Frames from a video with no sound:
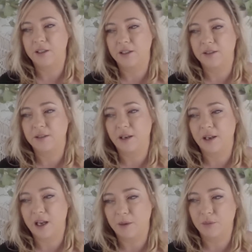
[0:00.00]
I
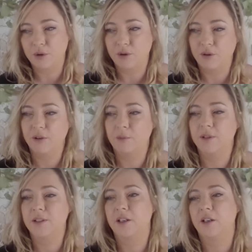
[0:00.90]
can't move. I'm
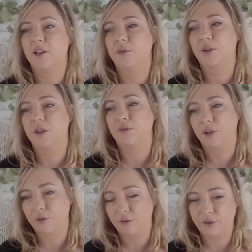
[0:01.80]
just going to go with the
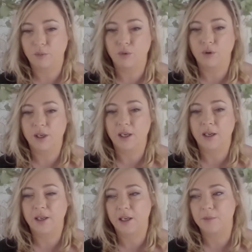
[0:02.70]
flow of the water,
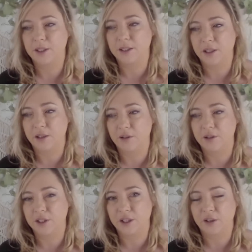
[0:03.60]
and I'm just
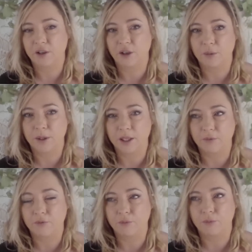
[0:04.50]
going to go with it.